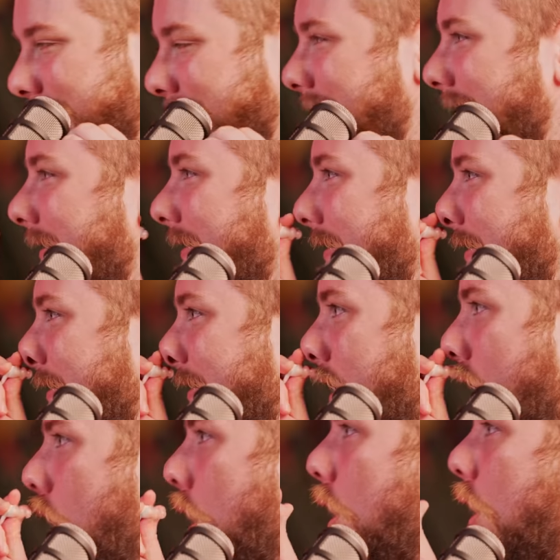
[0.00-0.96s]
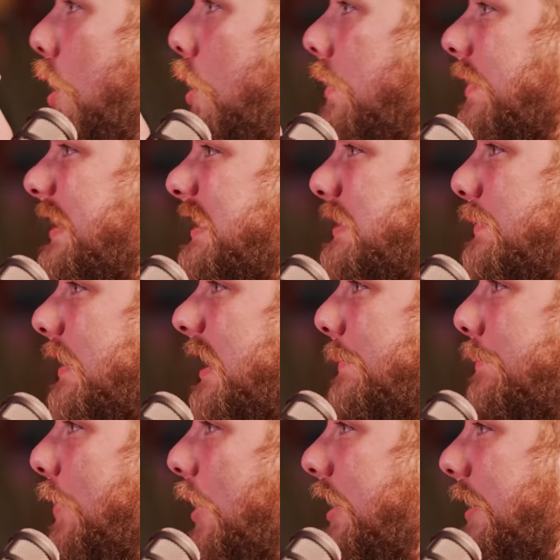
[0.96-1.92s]
But I got some. Oh, listen, they listen. smell
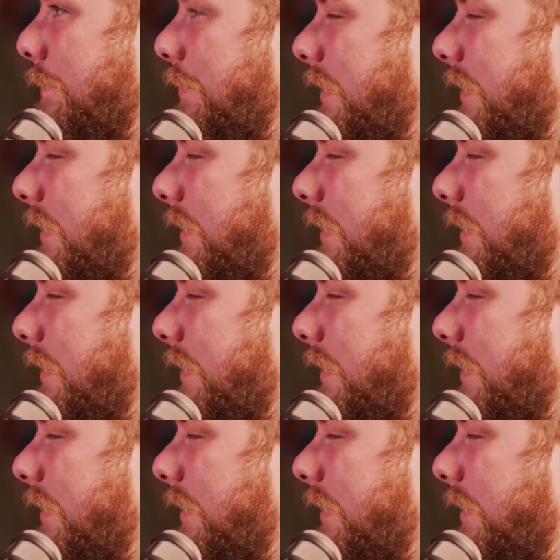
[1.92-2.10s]
like burning